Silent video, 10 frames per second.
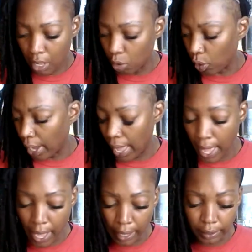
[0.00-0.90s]
or
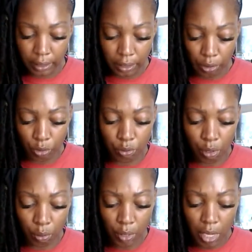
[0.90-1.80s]
had. You
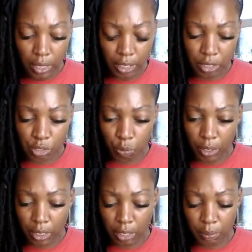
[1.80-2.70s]
know, this is
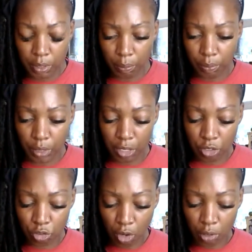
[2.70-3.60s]
what keeps them, they
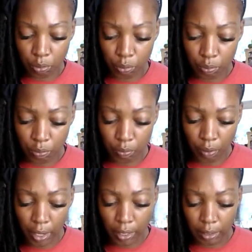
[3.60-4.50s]
struggle
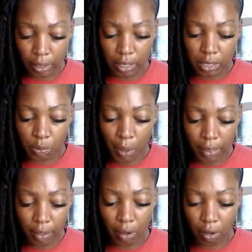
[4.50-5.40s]
right? This is why
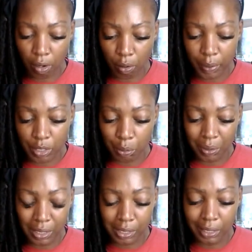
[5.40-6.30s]
they are always so
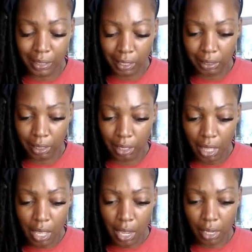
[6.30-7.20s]
disconnected.
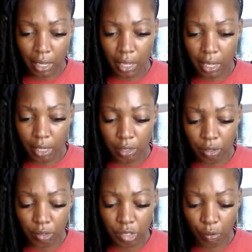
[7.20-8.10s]
And here
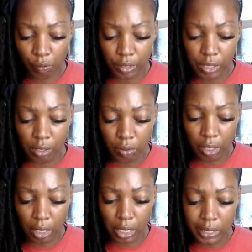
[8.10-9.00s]
you're so
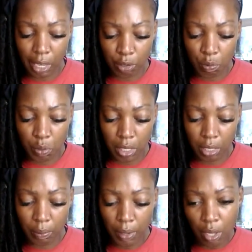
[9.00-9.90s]
resilient. It's like you
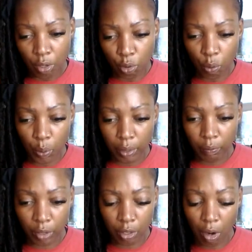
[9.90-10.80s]
keep going
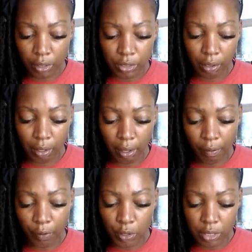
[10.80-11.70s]
regardless of the
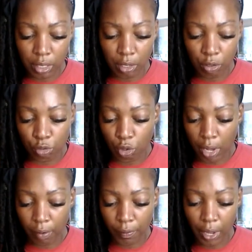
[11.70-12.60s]
adversity you try
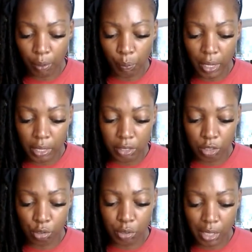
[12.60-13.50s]
to find ways
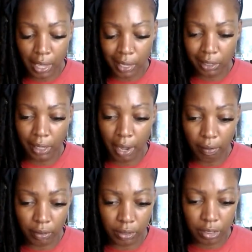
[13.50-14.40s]
to stay
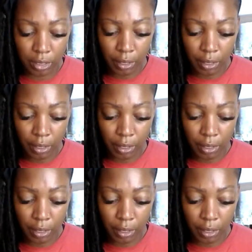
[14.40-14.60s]
encouraged